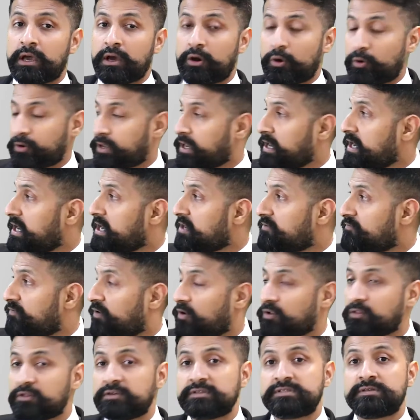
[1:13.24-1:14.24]
Okay, it
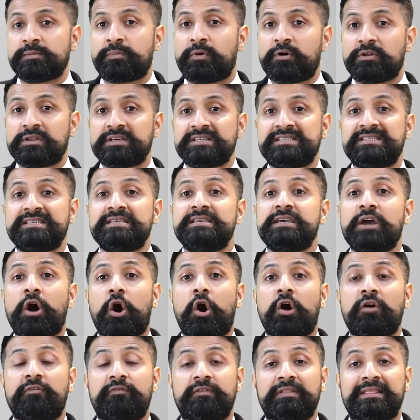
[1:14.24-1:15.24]
follows the policy
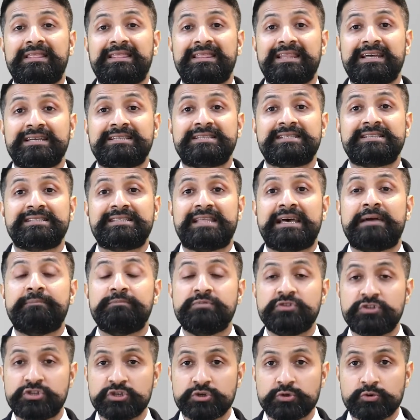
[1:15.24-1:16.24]
of let
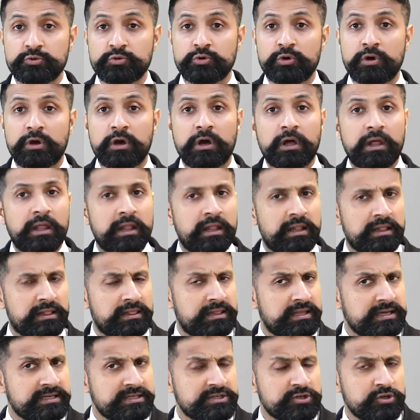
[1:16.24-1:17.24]
them do.
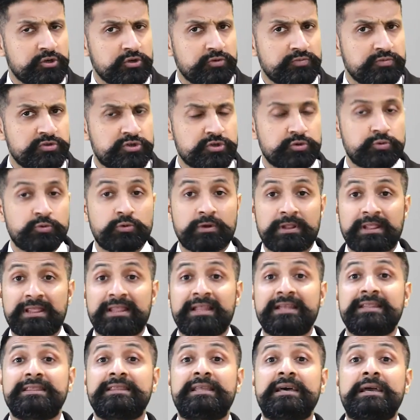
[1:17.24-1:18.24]
Let whom do?
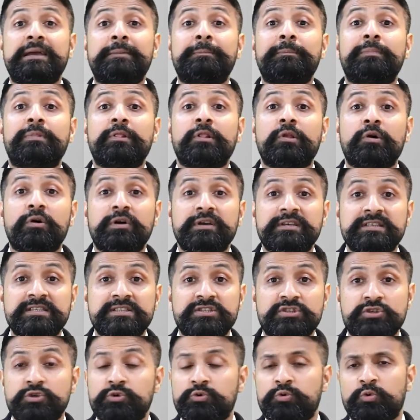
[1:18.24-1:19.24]
Let the
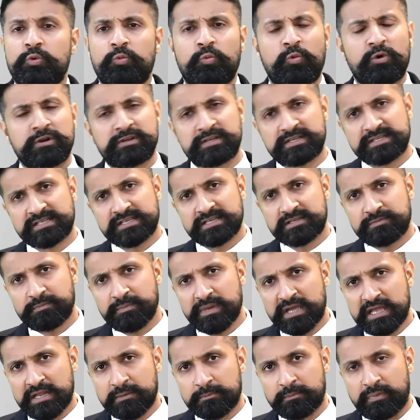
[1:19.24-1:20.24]
employees do. What does it
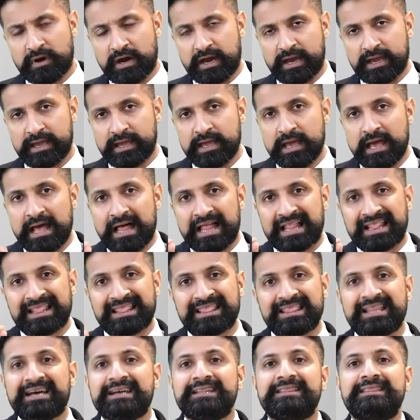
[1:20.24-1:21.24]
mean by
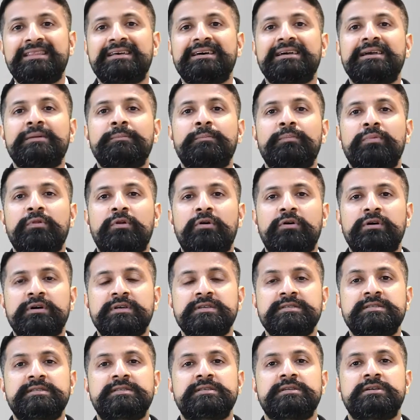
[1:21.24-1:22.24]
let the
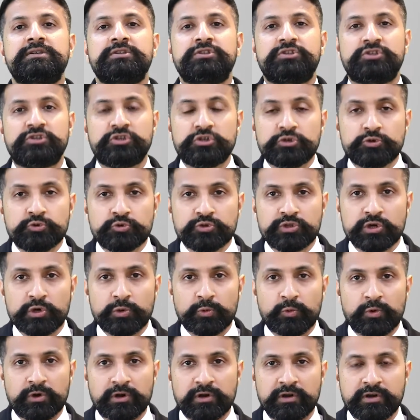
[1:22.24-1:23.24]
employees do the
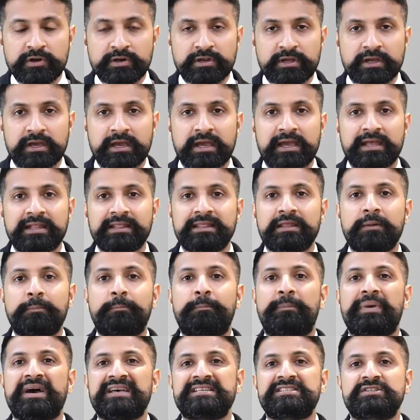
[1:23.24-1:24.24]
work in the
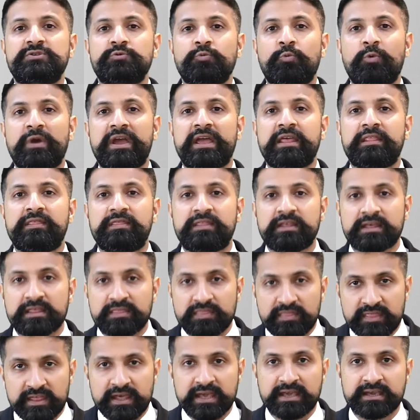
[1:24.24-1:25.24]
best way they
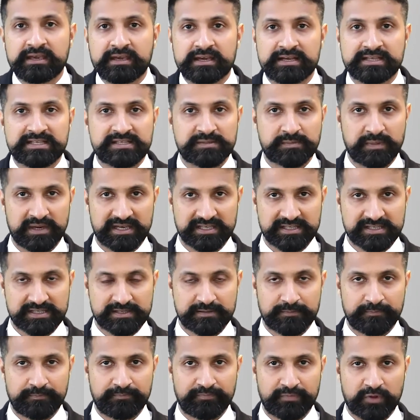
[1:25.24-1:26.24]
think it's
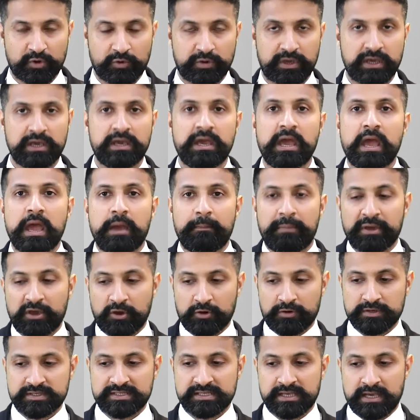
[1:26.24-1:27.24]
best? Okay,
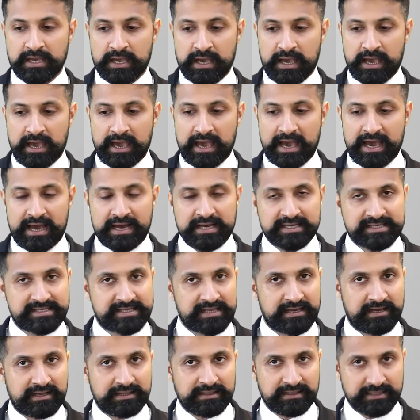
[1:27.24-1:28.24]
because
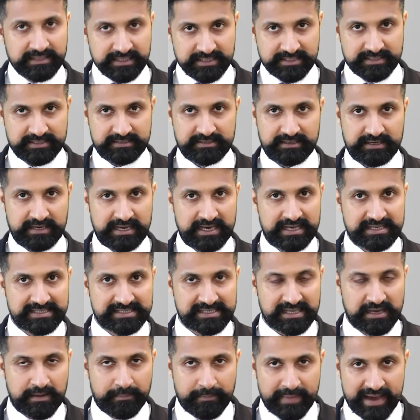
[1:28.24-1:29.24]
as a leader,
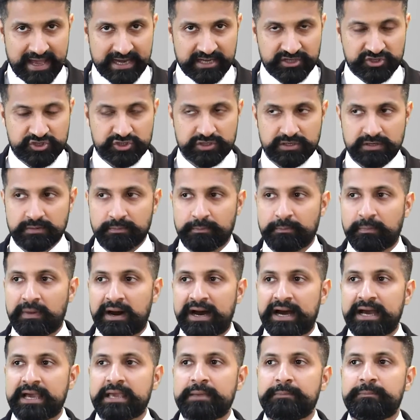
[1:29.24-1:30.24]
as a manager,
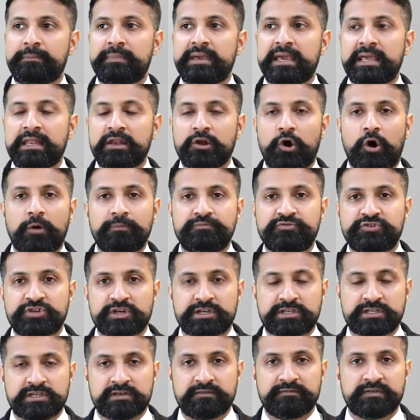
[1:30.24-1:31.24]
my main
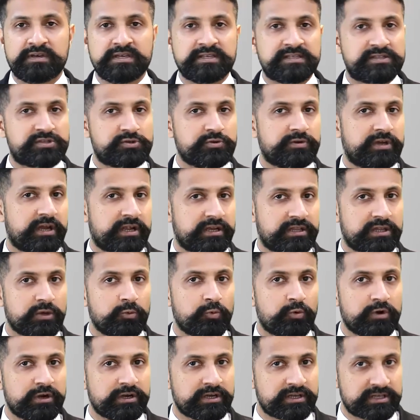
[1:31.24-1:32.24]
objective is to get the
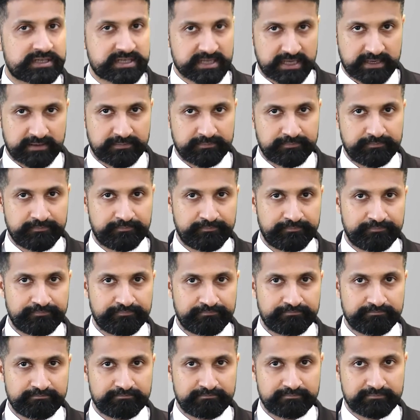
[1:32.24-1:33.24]
work done.
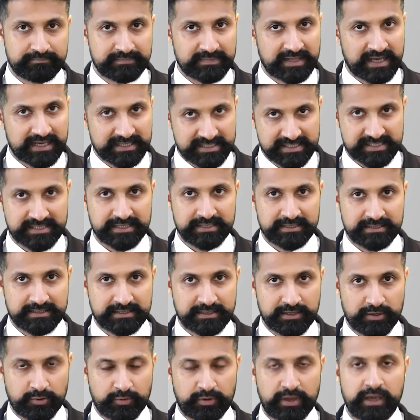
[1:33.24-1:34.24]
That's it.
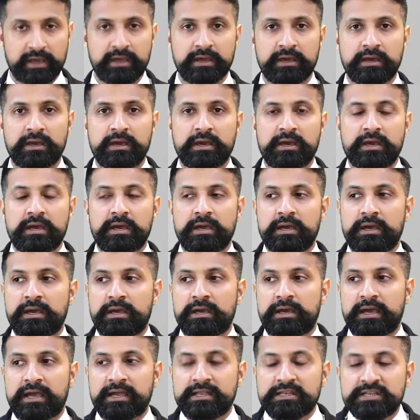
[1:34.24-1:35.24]
Okay,
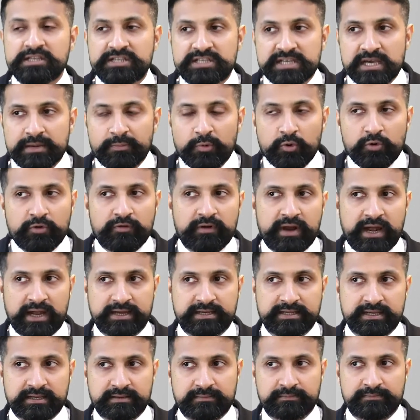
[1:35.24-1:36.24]
in
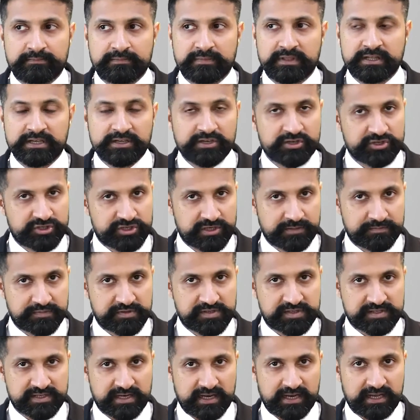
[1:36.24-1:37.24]
Democratic Leadership
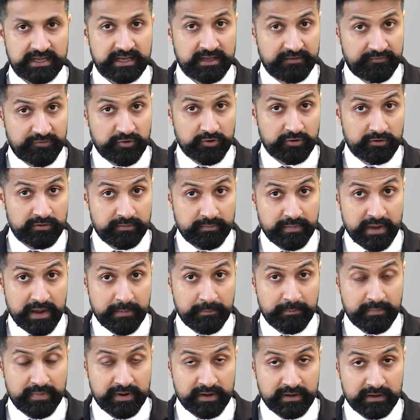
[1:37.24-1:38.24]
Style, if you
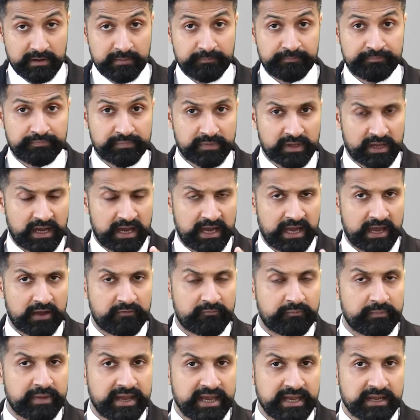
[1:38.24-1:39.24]
remember, I
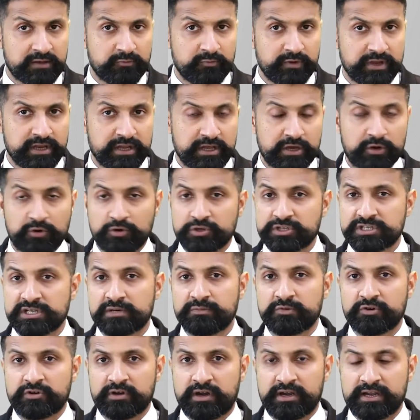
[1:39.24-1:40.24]
have made a video on
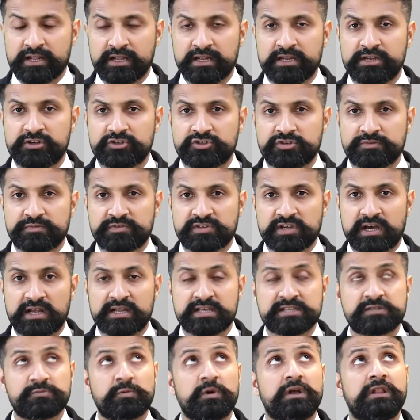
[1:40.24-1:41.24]
Democratic Leadership
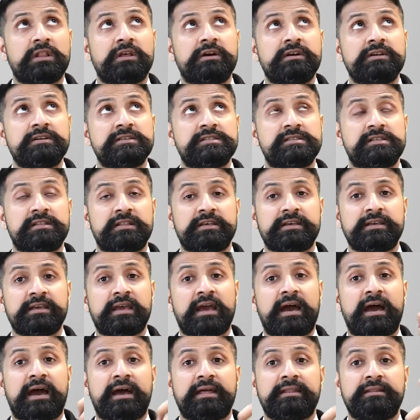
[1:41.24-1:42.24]
Style as well. Here is the
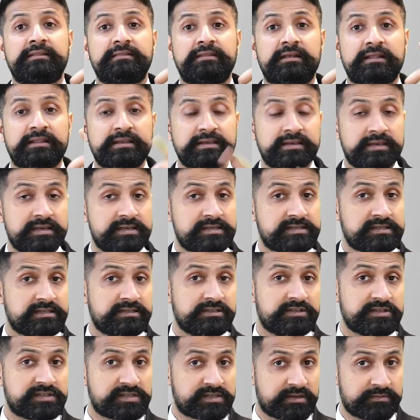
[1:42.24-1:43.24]
link, and the link is
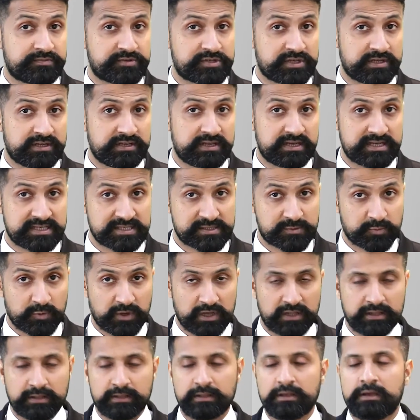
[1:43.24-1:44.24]
in description as
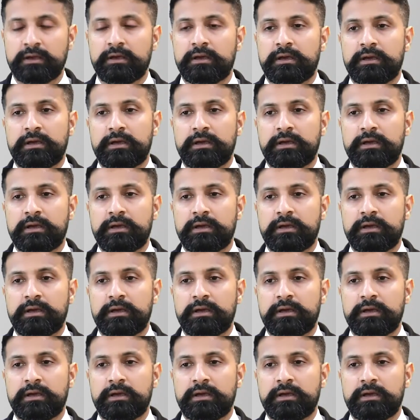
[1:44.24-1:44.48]
well.